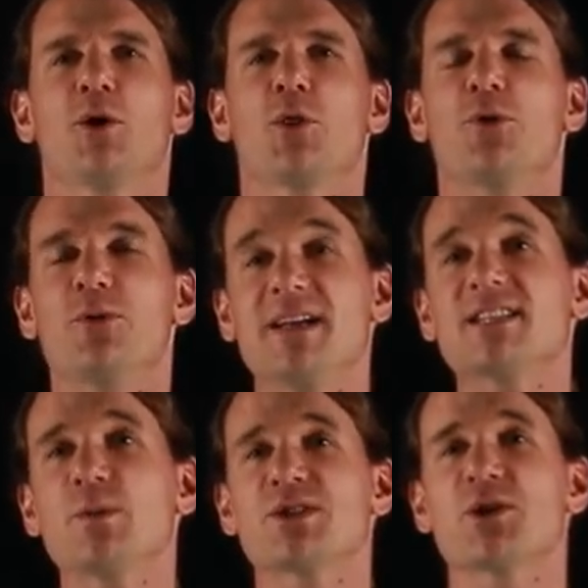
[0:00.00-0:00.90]
The
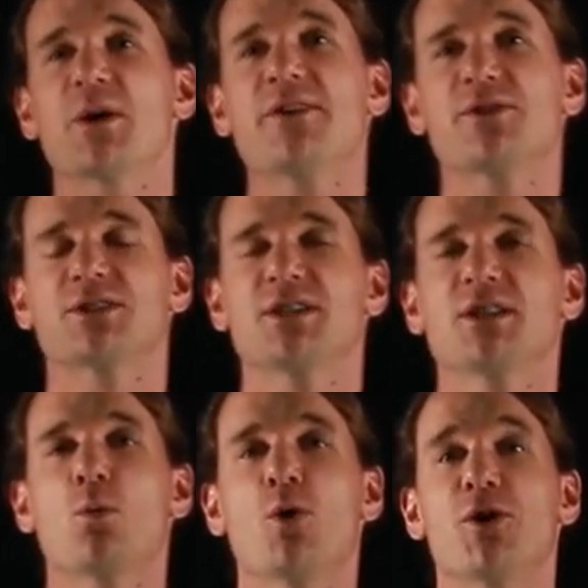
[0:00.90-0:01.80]
reason we're so interested in
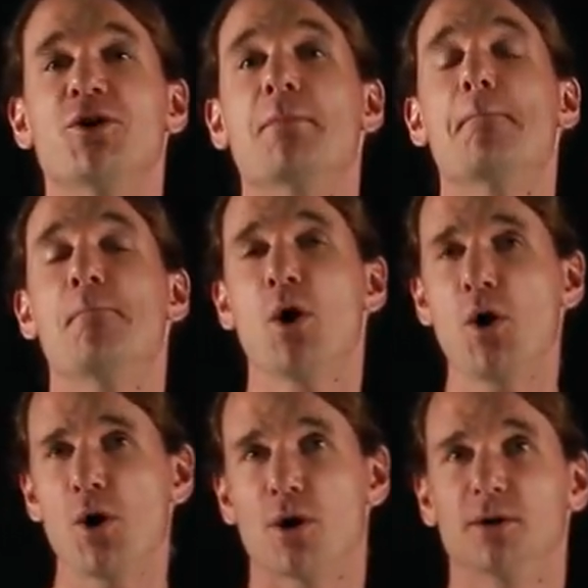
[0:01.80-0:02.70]
the word
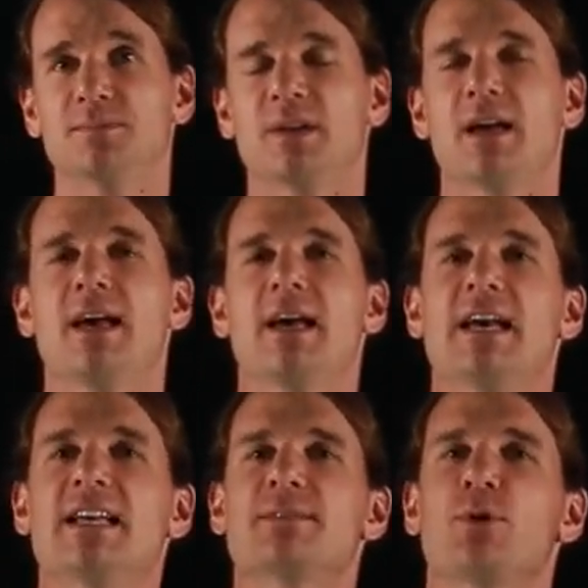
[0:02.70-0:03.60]
per
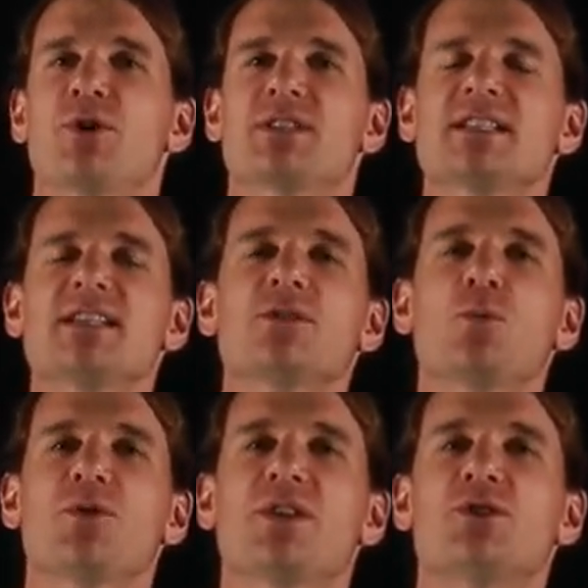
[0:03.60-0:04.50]
is because this is the
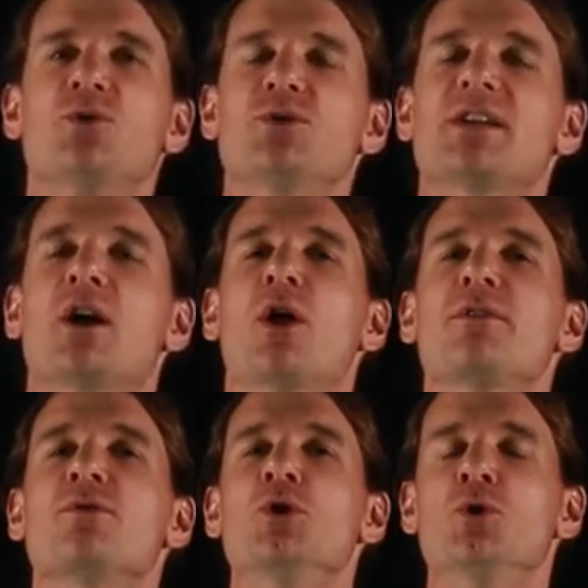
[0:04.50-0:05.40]
word that's used in a lot
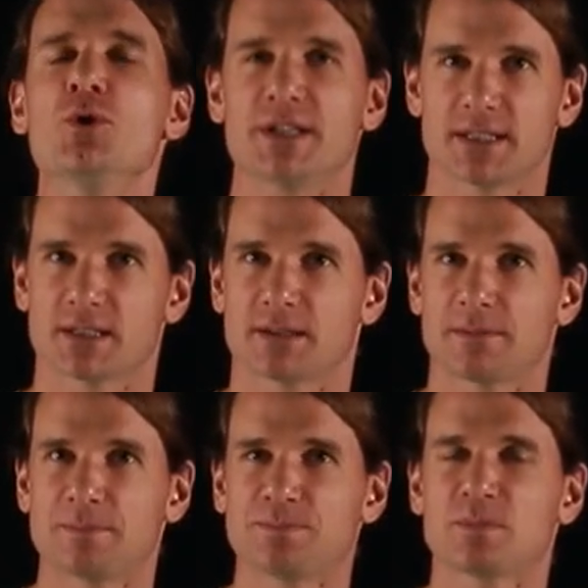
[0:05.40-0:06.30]
of units.
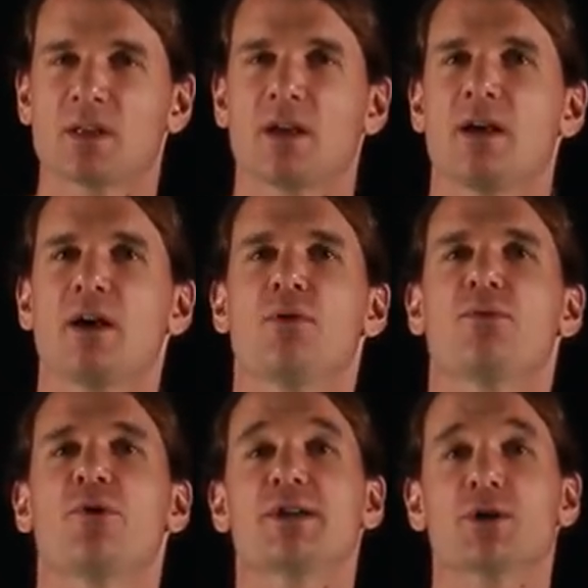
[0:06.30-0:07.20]

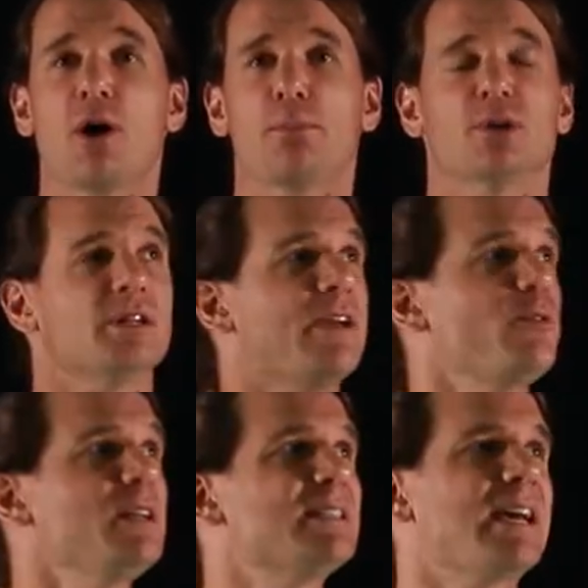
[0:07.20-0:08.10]
For example, if
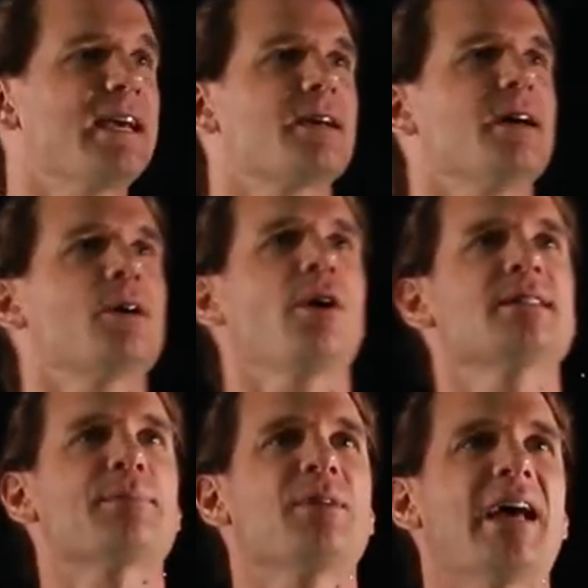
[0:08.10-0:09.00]
we take a
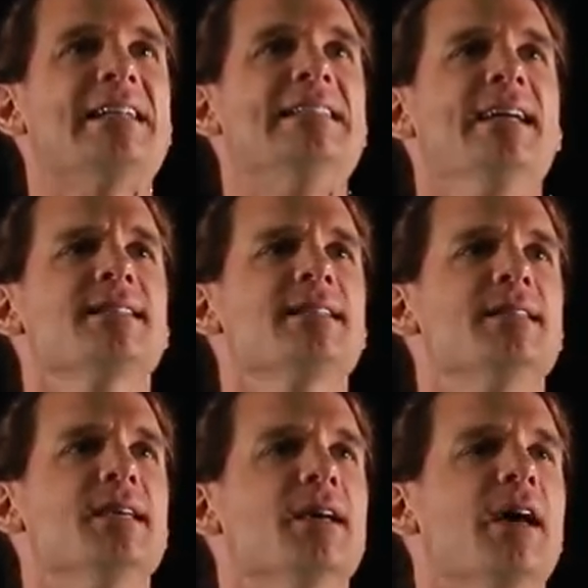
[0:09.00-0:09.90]
concept like
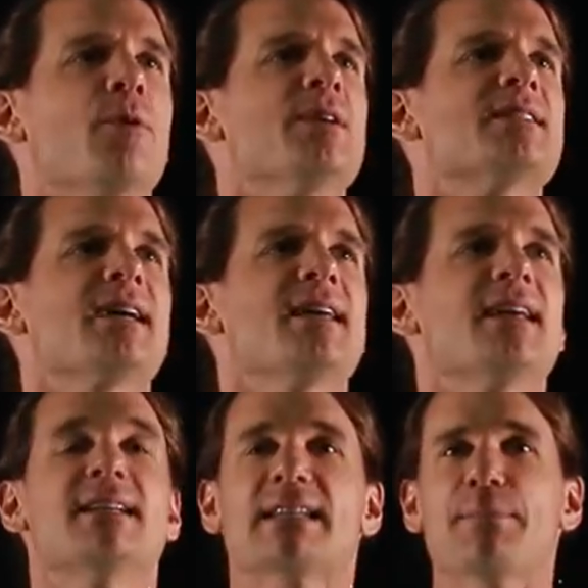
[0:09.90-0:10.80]
density and we say that
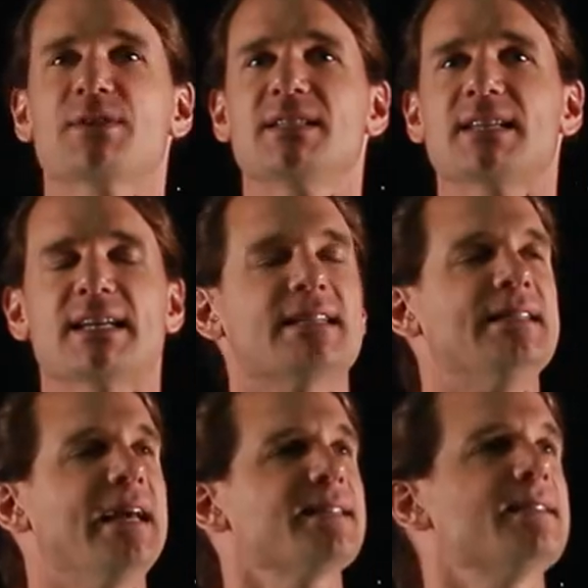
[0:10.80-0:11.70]
a substance has a
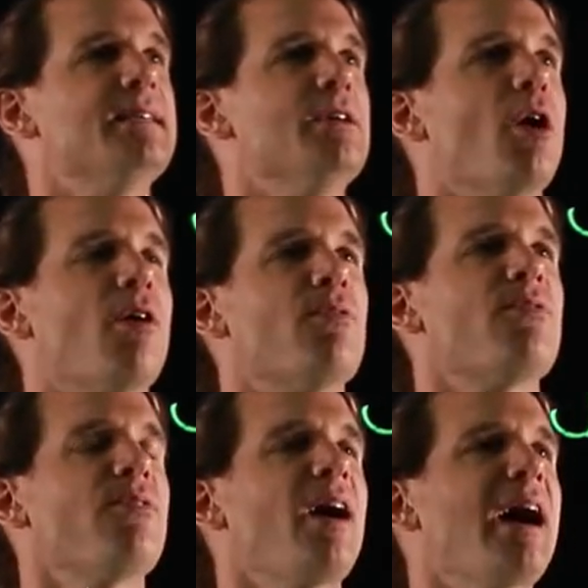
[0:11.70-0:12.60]
density of
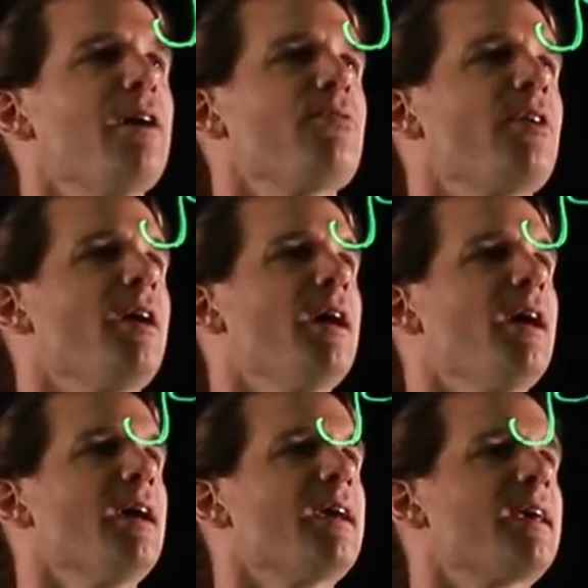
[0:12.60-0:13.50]
5
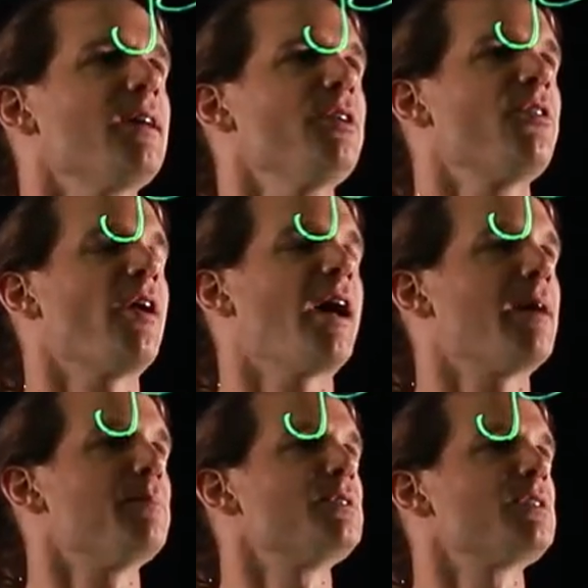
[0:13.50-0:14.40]

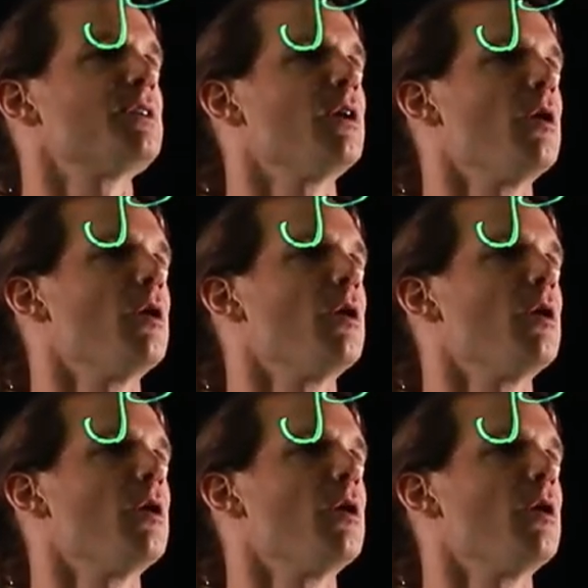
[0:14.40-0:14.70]
kilograms